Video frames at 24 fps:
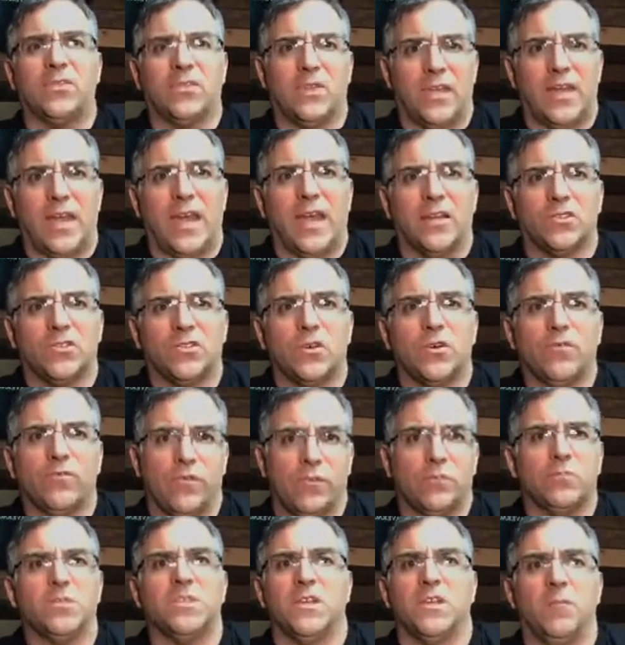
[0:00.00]
the answer
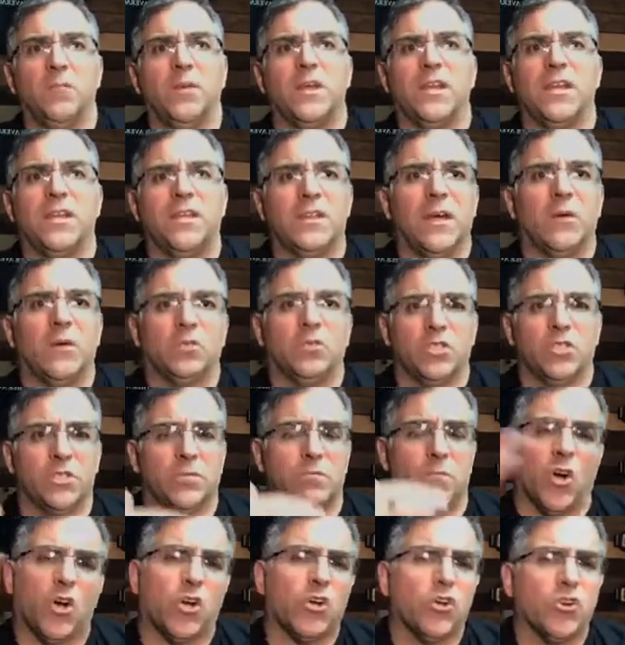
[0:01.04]
from somebody that was
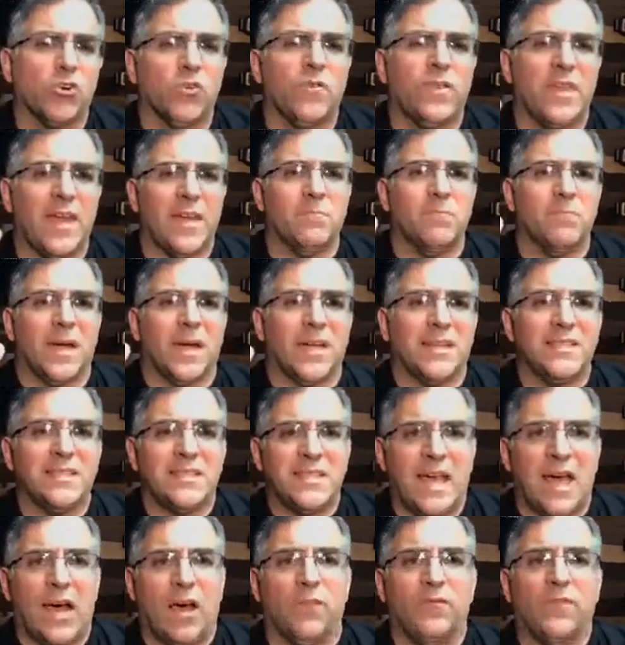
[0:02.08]
smarter than
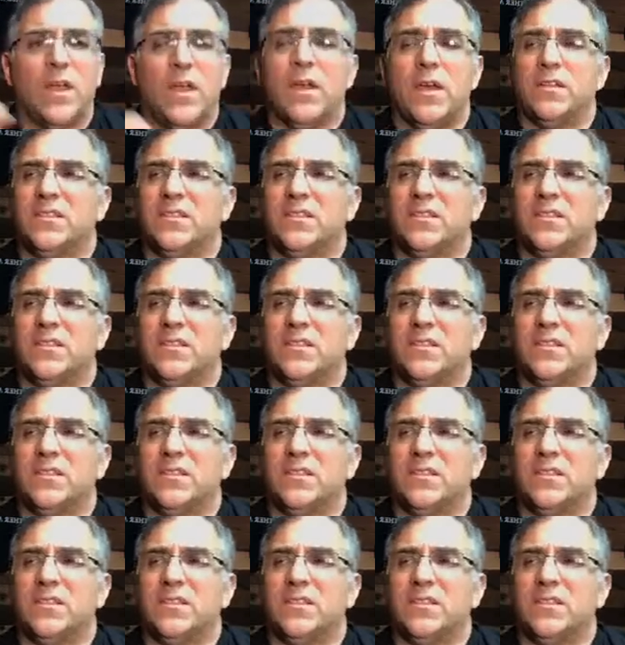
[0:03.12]
myself